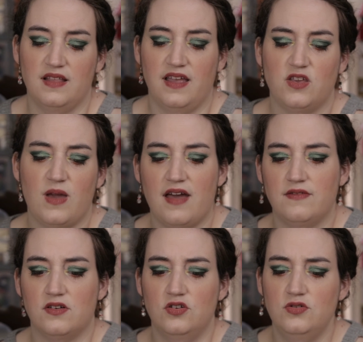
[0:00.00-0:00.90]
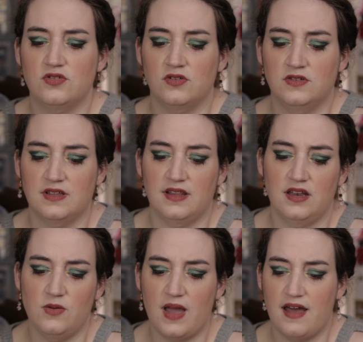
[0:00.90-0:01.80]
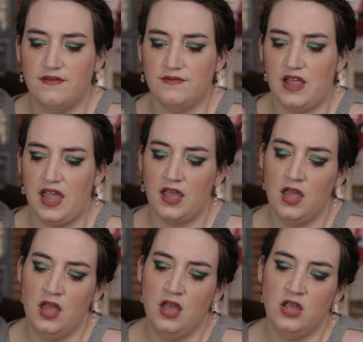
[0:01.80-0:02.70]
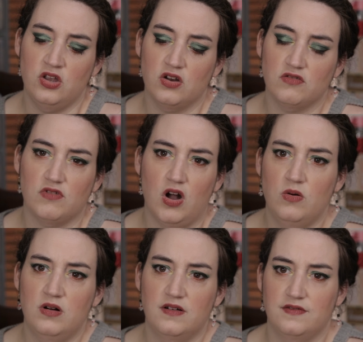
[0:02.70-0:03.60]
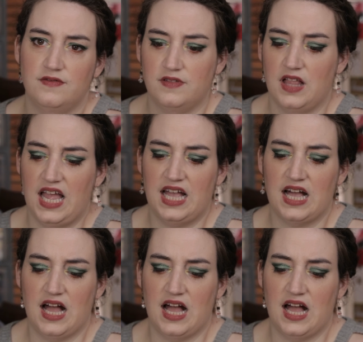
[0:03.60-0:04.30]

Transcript: Like, you have your neutrals, and then you have like your row of like